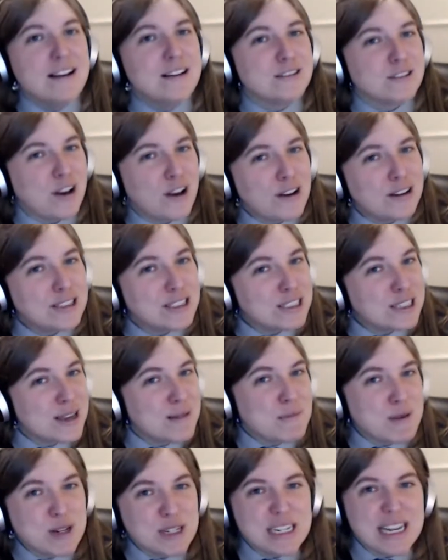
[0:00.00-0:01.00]
So on
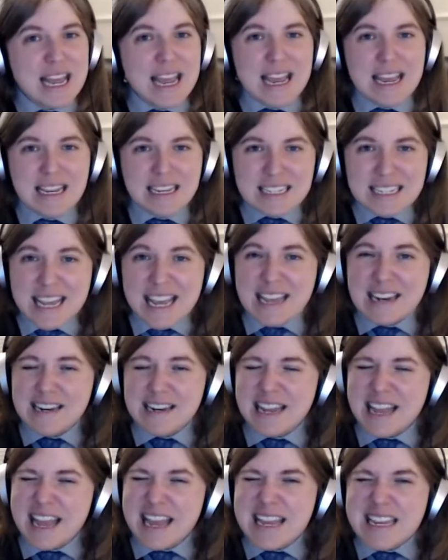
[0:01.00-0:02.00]
summer days at
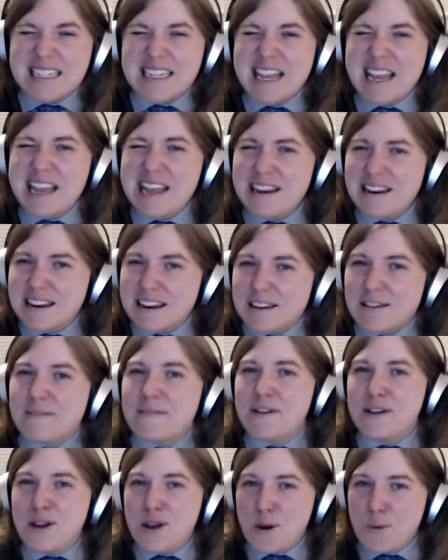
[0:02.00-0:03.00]
day's end,
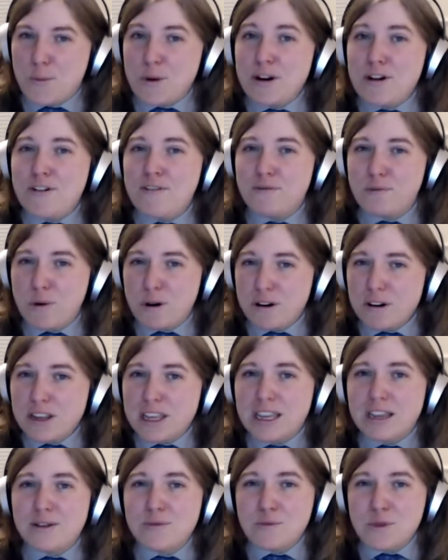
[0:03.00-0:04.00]
when of
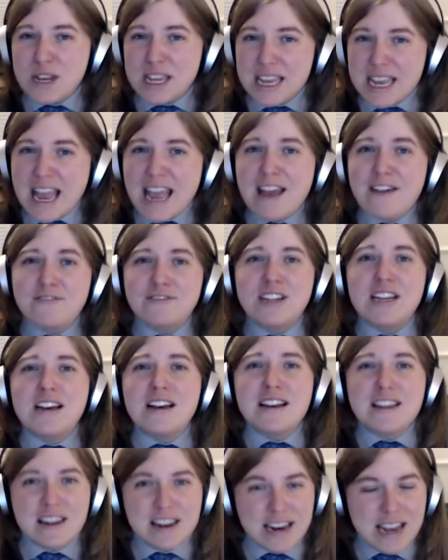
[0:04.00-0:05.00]
working we have
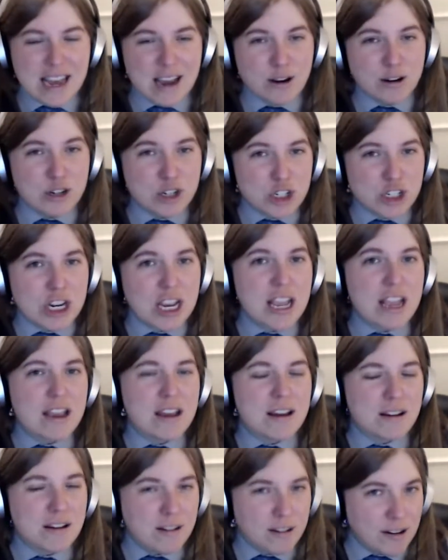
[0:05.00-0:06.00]
done our
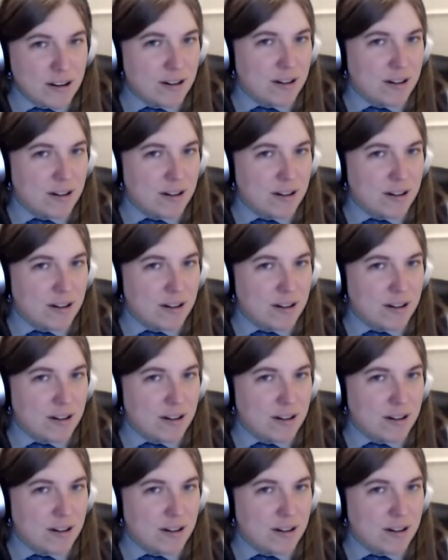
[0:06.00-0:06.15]
share,